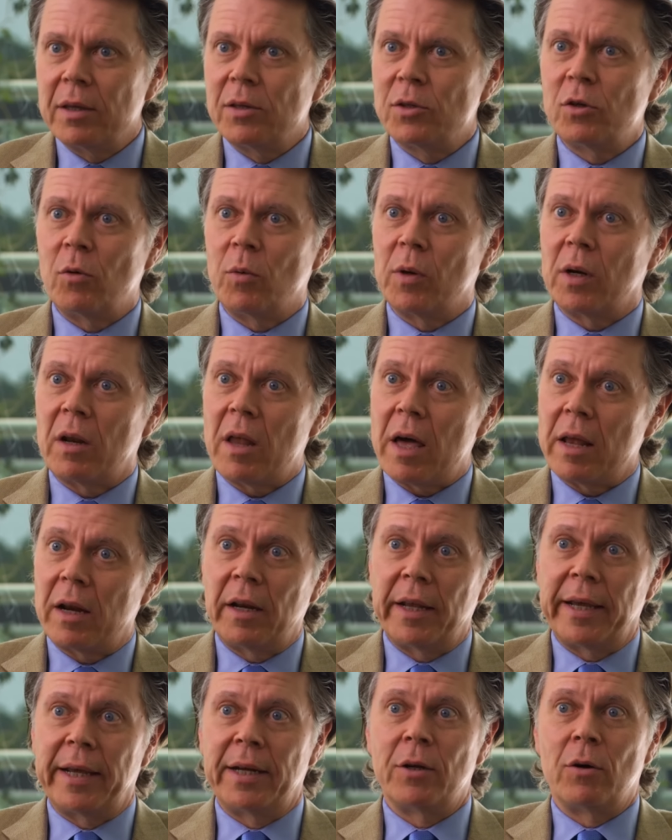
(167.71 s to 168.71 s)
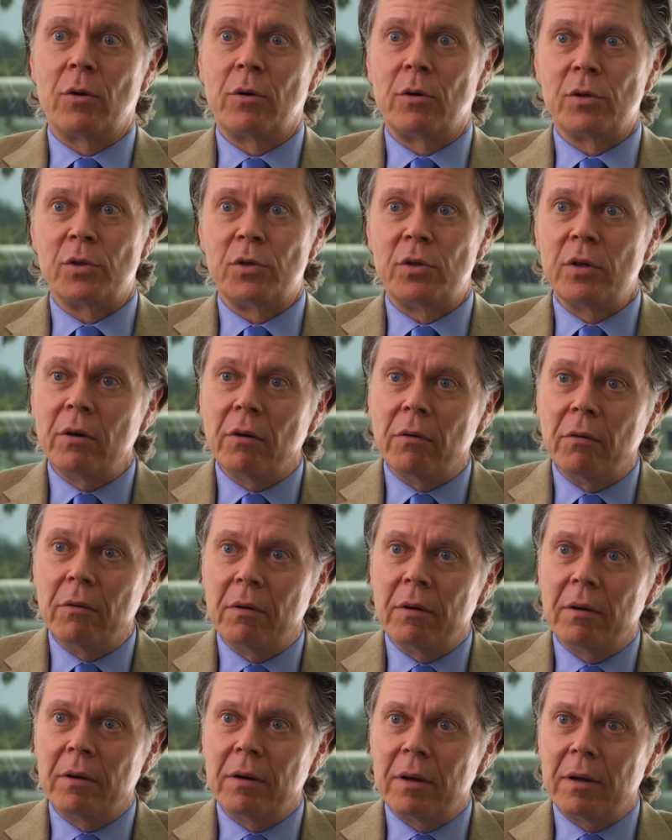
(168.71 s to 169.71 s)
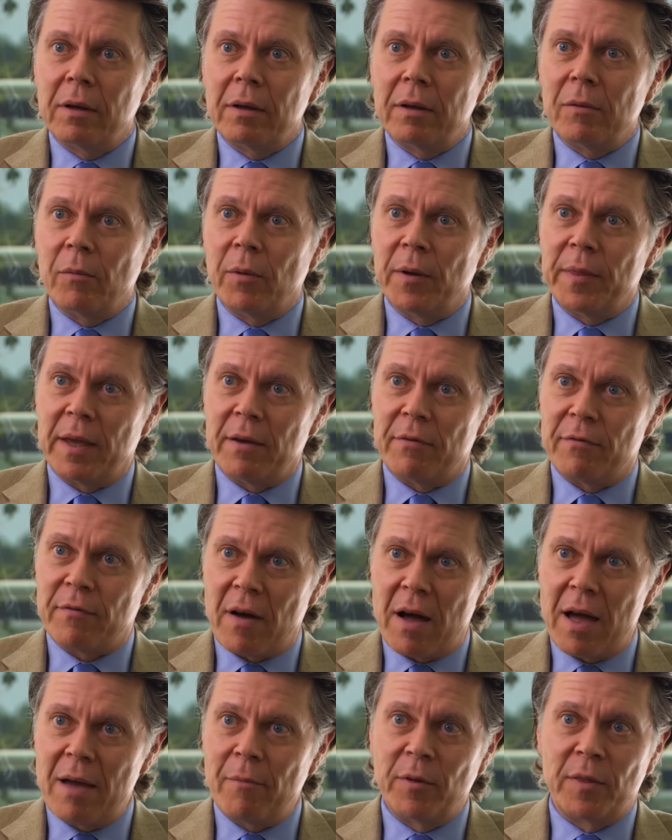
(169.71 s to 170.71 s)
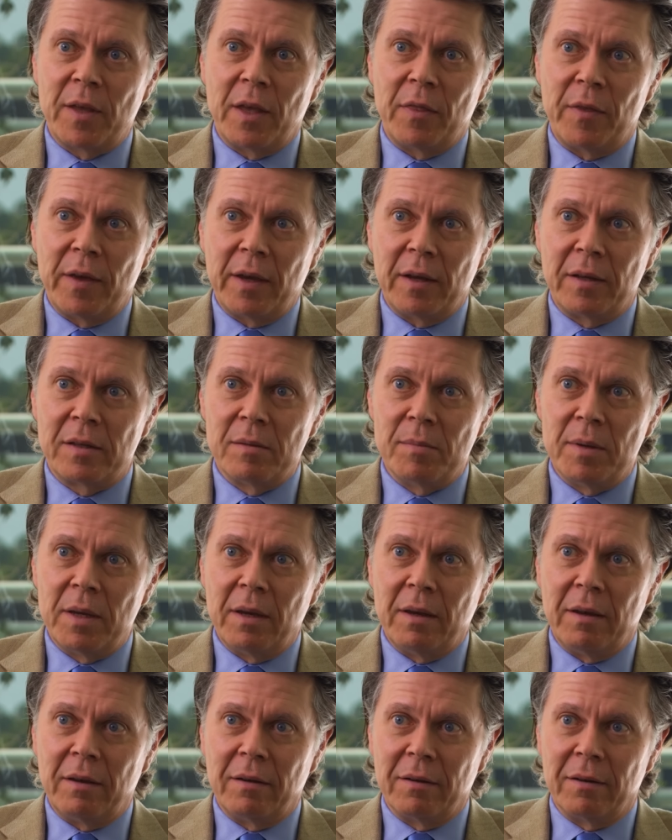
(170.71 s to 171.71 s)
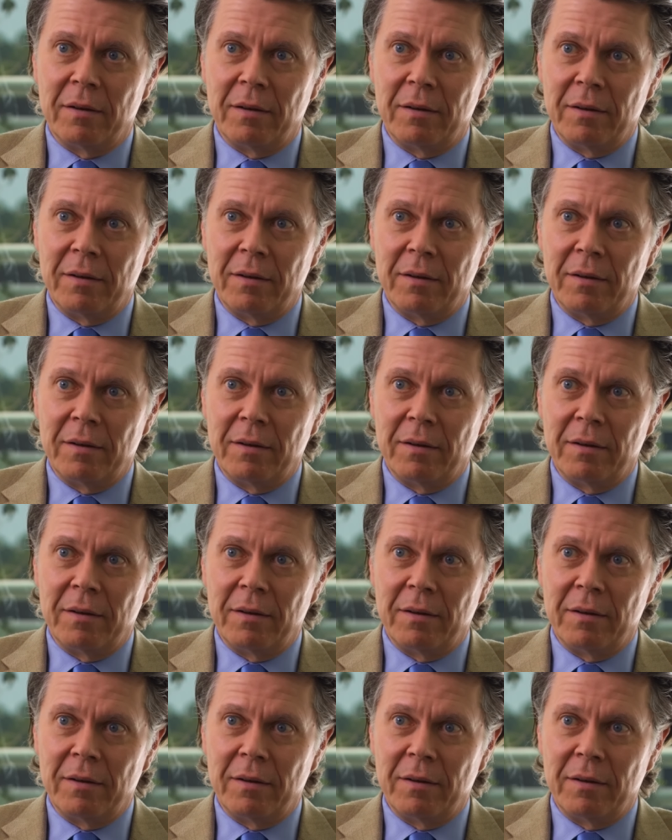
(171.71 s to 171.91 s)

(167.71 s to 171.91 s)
So, what a lot of landowners do when they find what they think to be